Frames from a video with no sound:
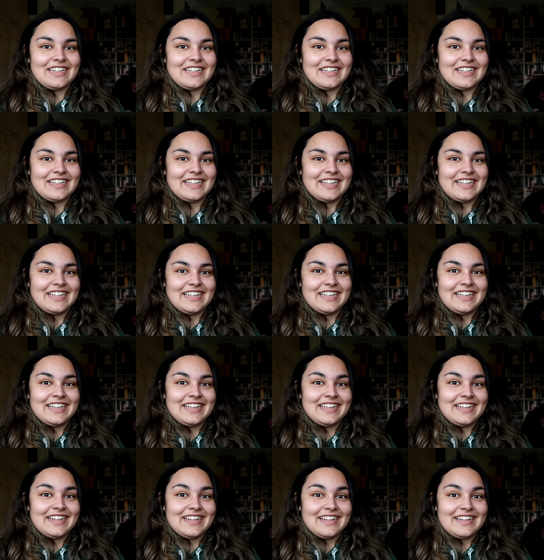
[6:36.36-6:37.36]

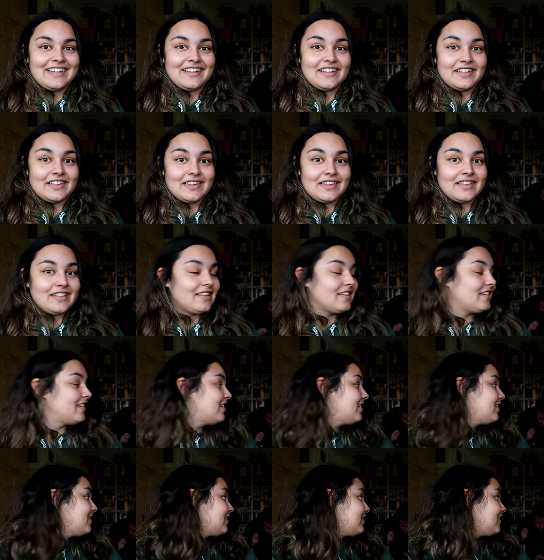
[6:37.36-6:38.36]

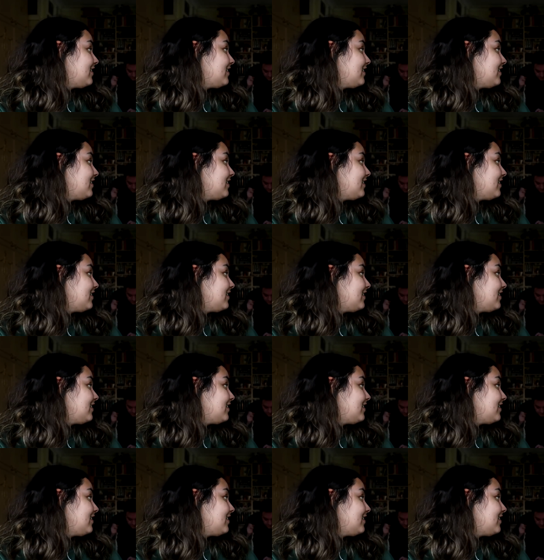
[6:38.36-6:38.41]
(no one is talking)